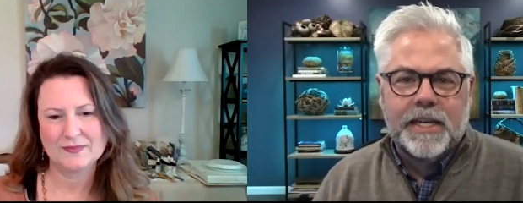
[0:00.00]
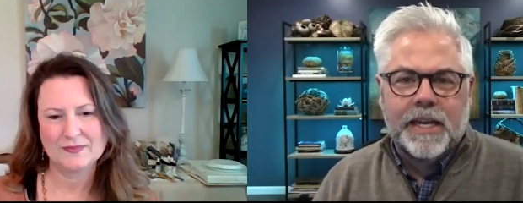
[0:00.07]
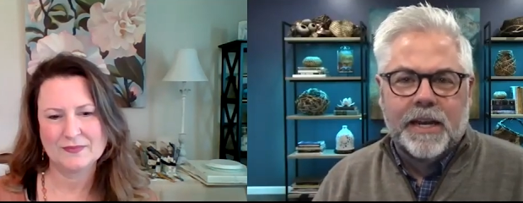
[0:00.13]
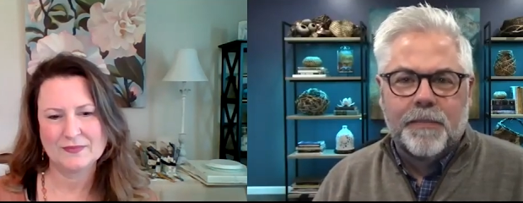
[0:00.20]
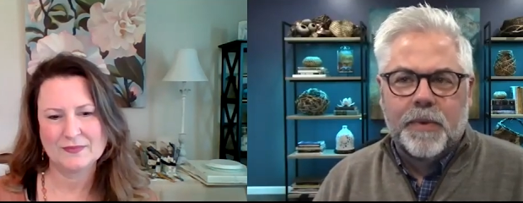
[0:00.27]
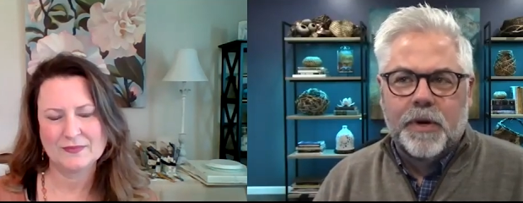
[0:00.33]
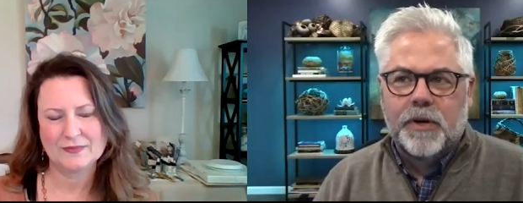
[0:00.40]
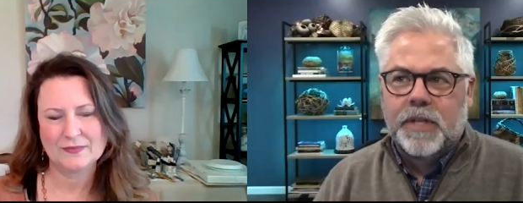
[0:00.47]
Speaker 1: And
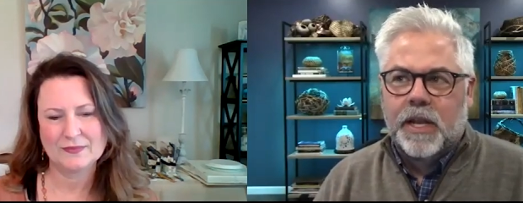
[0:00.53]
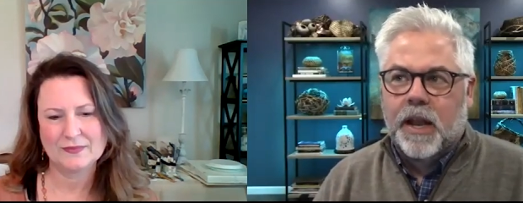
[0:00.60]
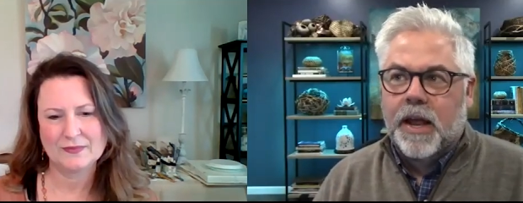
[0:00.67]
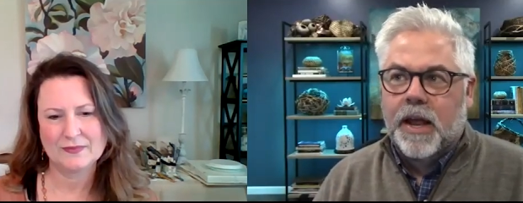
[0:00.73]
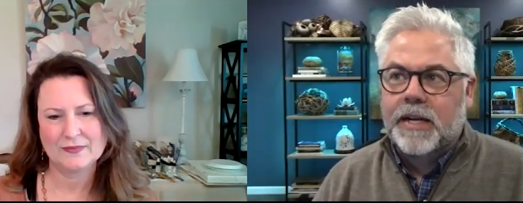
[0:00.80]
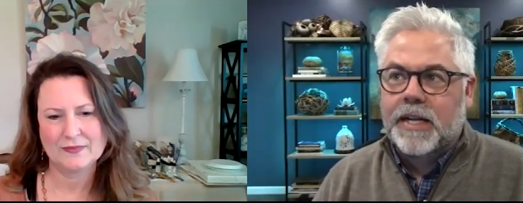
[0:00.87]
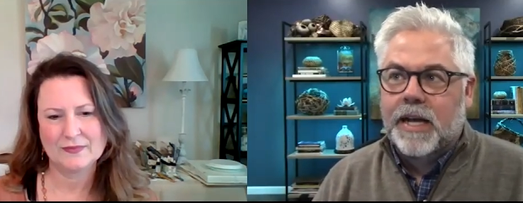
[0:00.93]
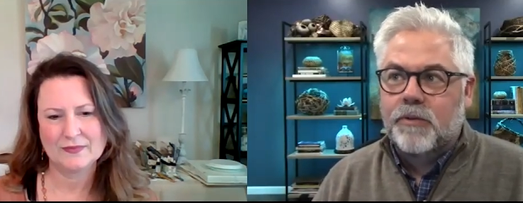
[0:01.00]
because a lot
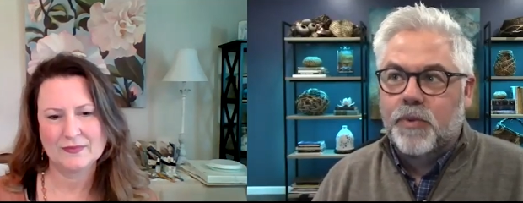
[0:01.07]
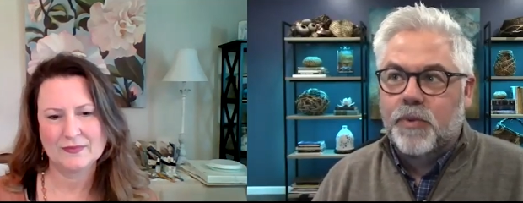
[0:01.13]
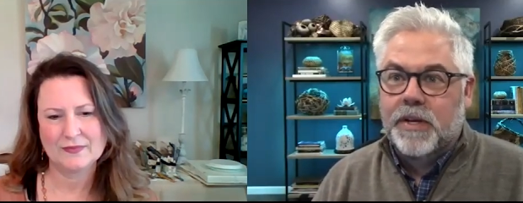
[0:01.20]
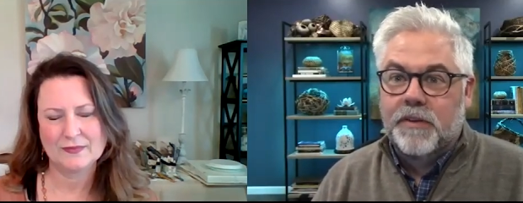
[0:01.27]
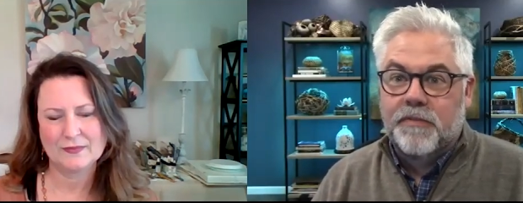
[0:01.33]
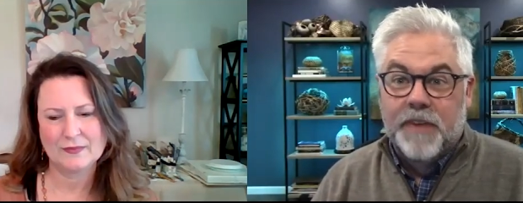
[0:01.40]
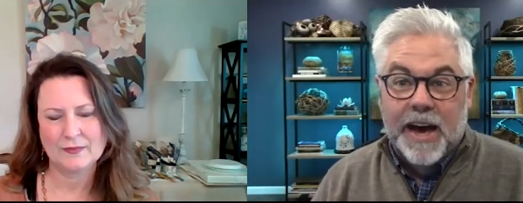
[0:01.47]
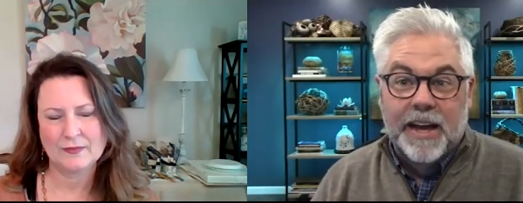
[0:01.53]
of times we
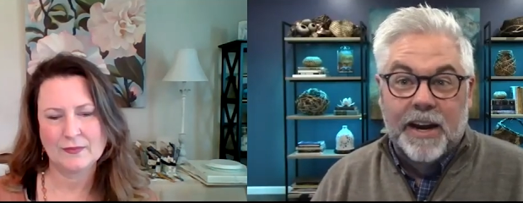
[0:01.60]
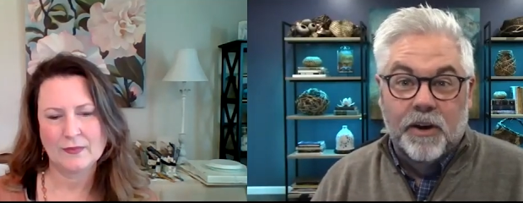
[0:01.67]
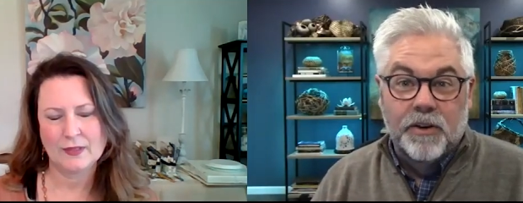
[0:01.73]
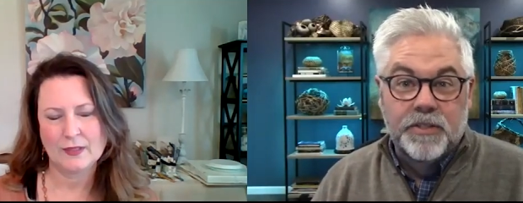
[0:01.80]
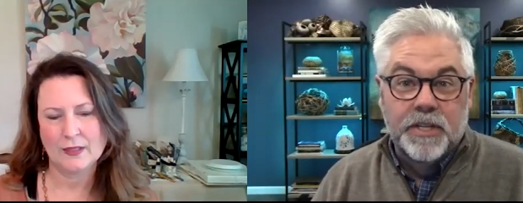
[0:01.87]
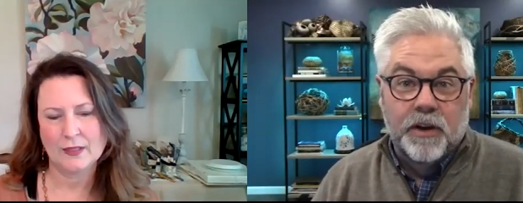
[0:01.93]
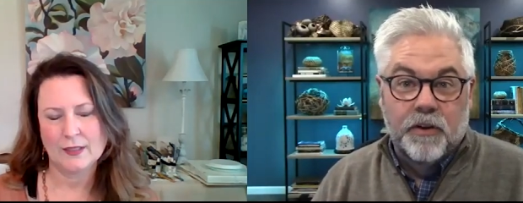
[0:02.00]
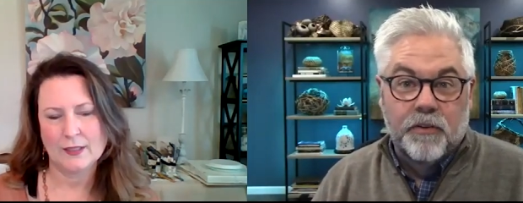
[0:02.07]
define
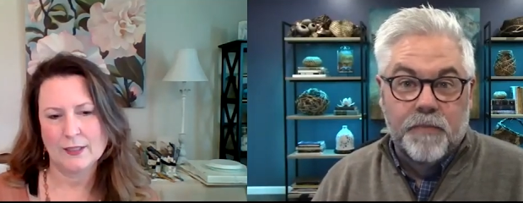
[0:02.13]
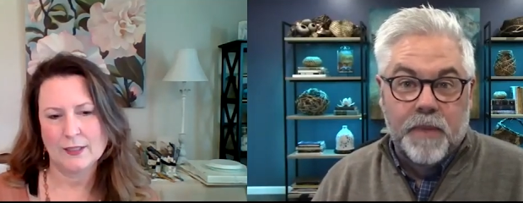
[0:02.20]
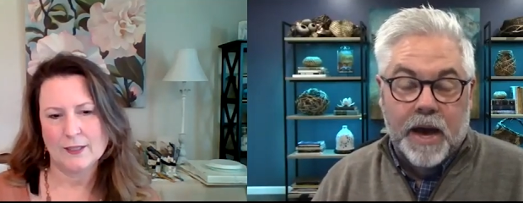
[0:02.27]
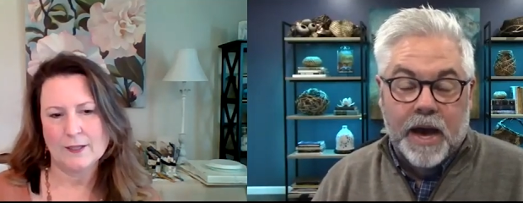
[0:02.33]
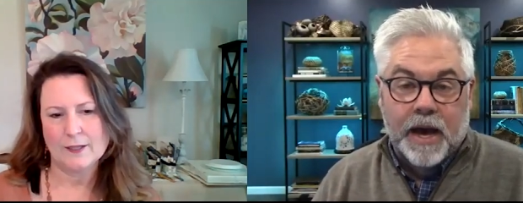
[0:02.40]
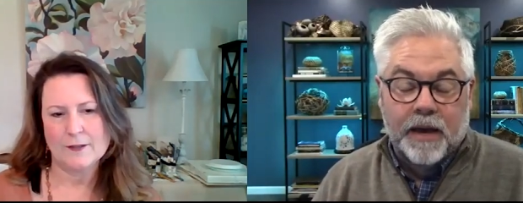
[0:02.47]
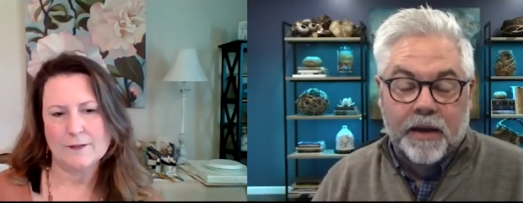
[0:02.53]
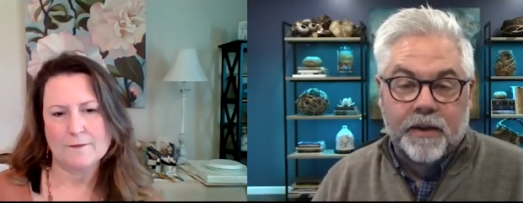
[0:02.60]
ourselves
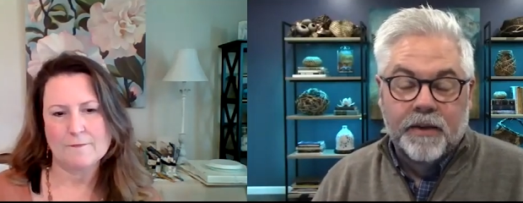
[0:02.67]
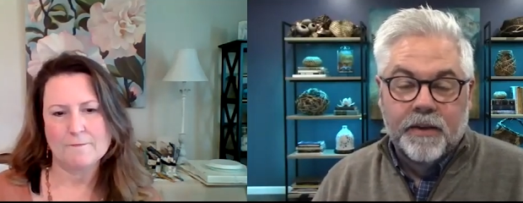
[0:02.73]
by